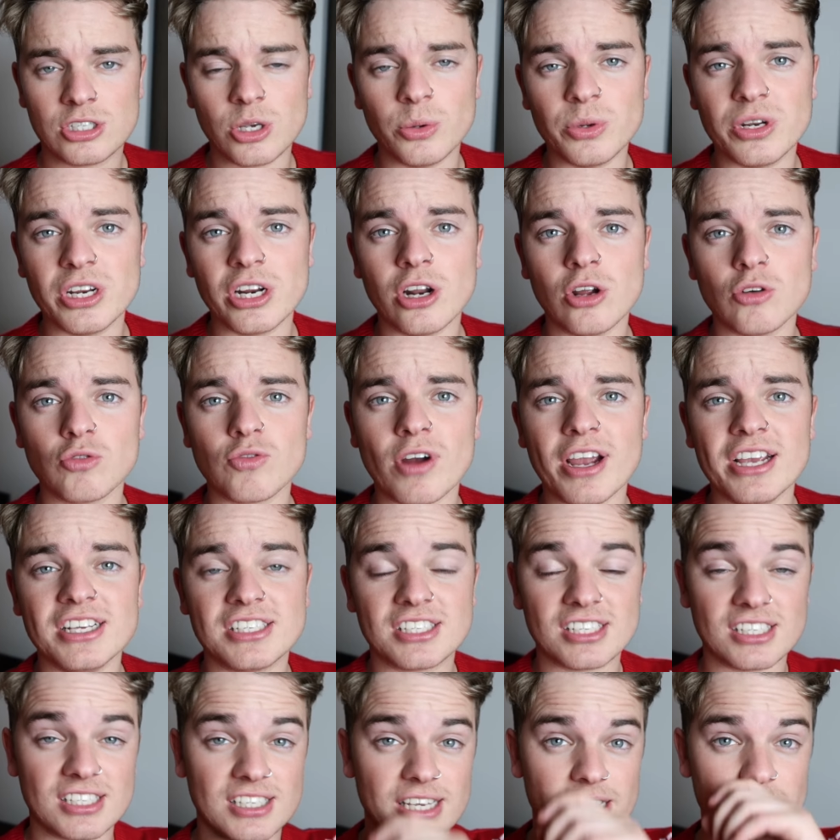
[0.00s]
So we did a
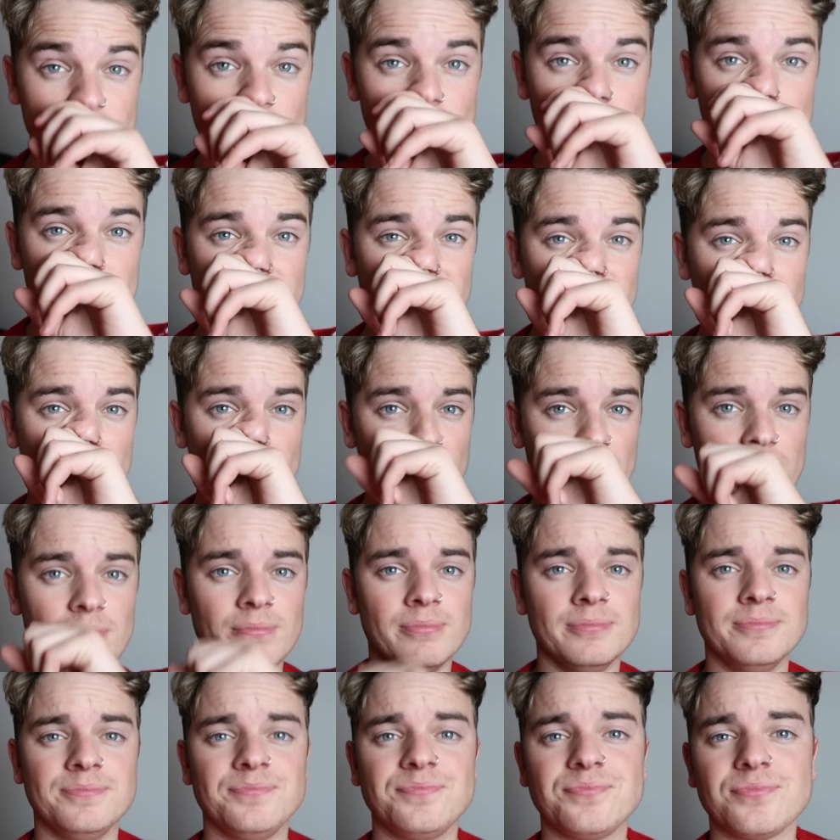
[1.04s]
race to see who
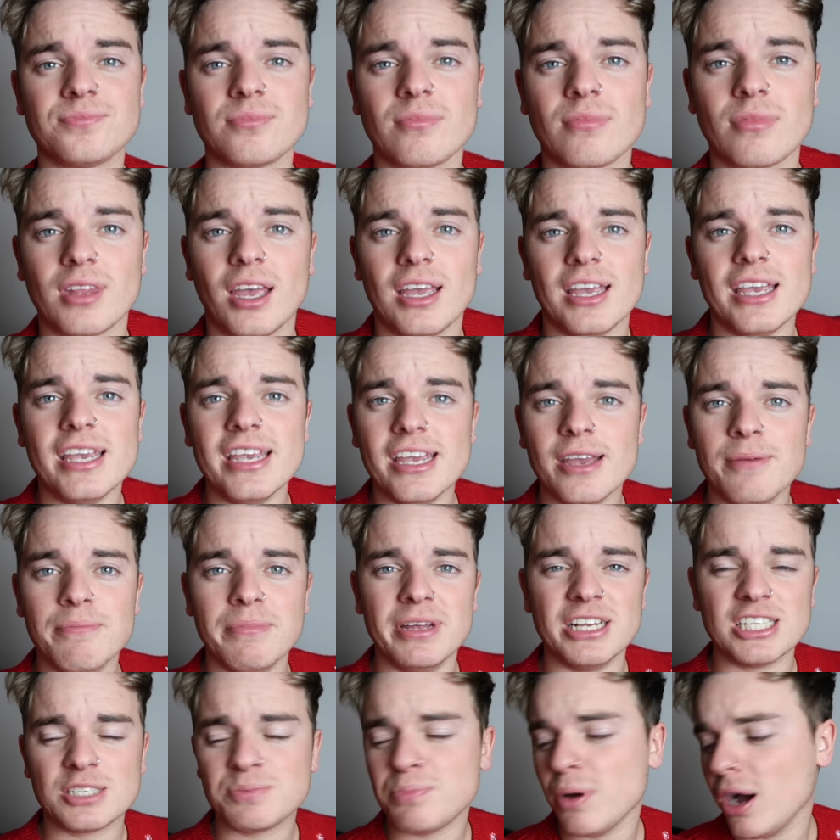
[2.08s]
can eat a
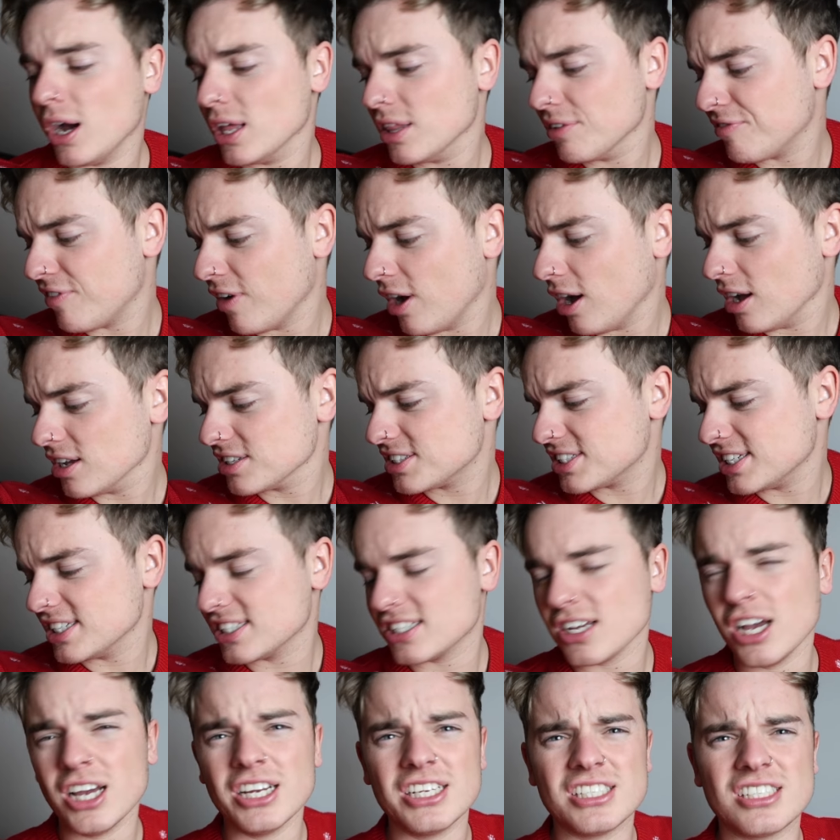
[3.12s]
mince pie the
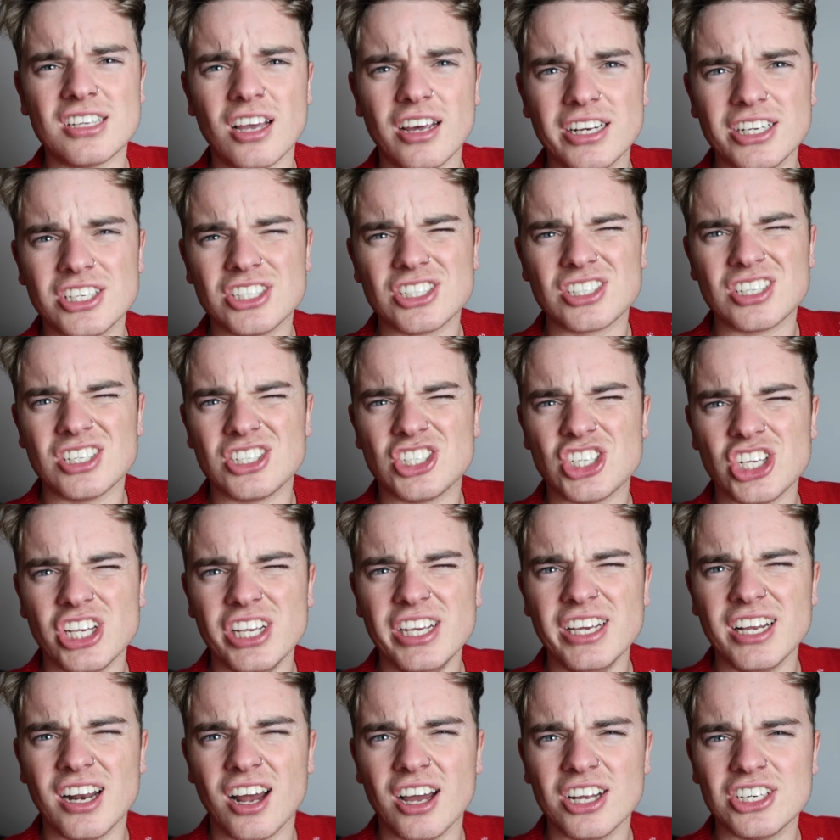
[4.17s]
fastest. I decided just to
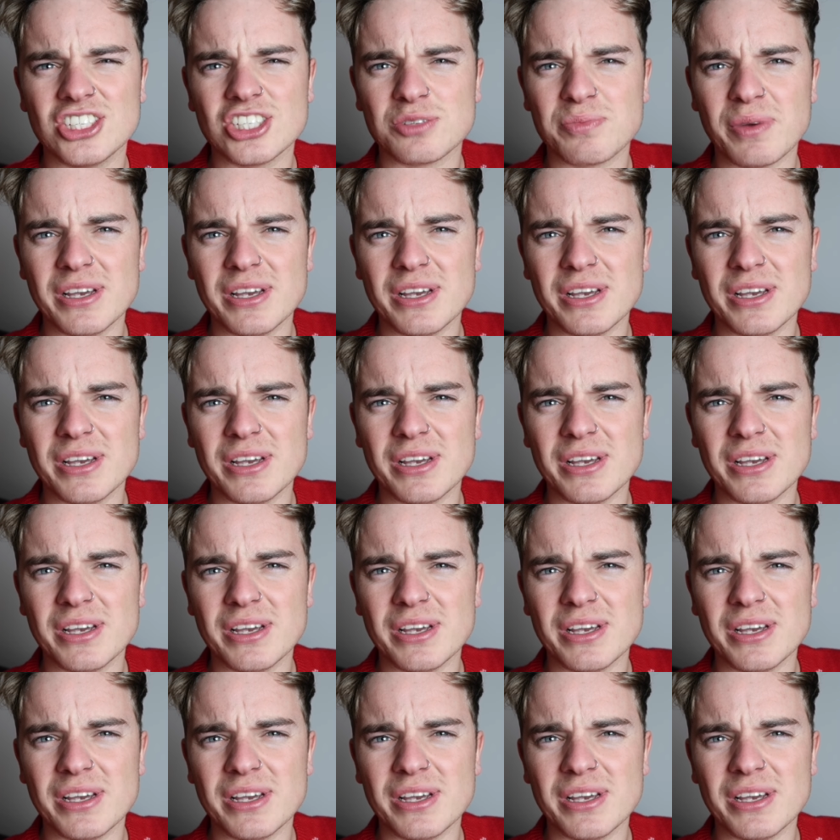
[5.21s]
cheat and I just